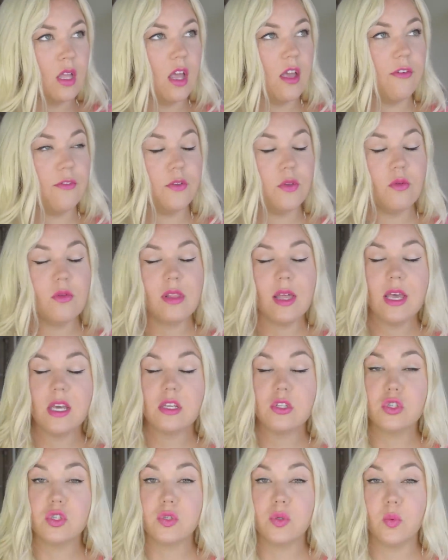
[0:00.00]
if you
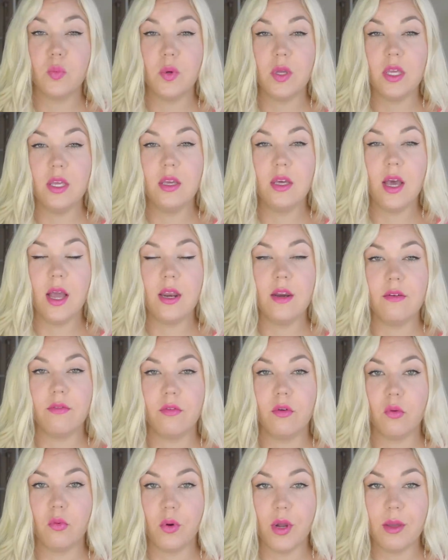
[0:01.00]
like sweet kind of
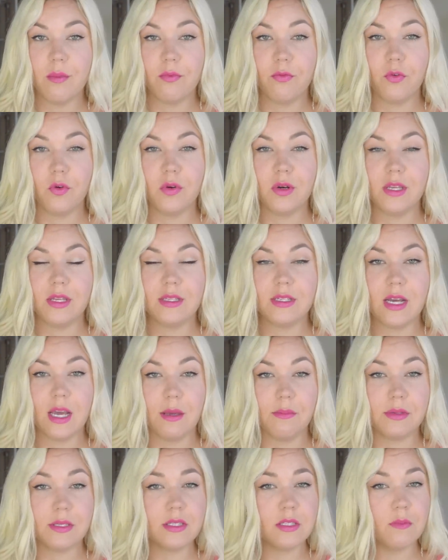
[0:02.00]
grapefruity
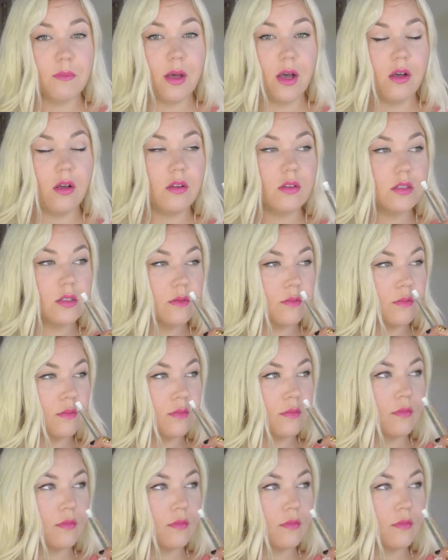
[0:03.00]
type smells,